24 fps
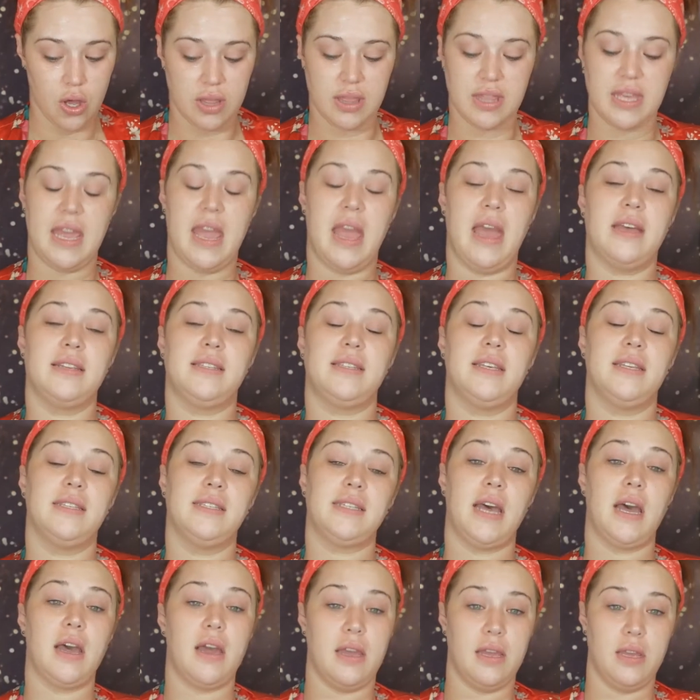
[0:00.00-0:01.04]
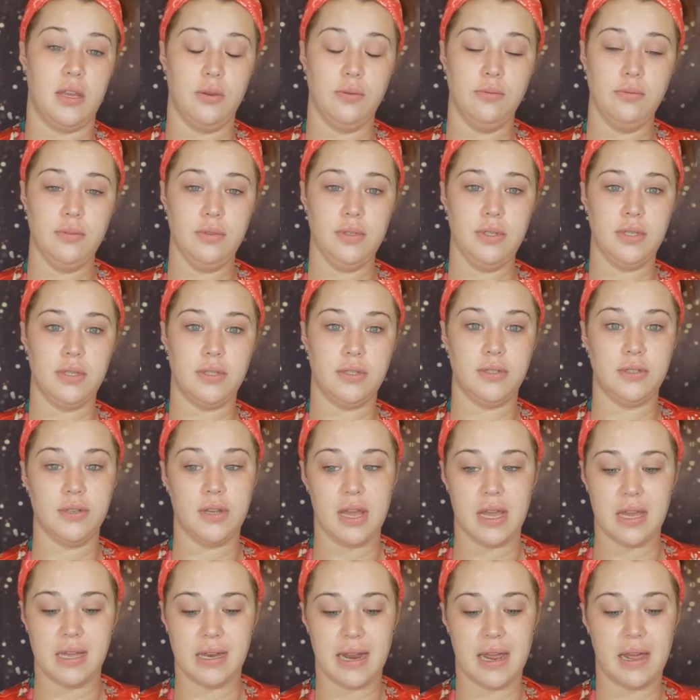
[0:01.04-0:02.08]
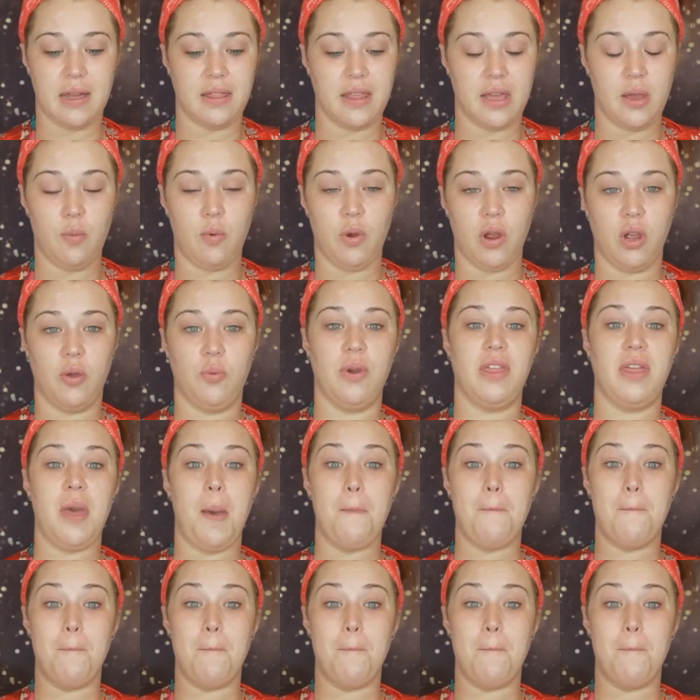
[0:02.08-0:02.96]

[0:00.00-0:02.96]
the acids I use and how they work with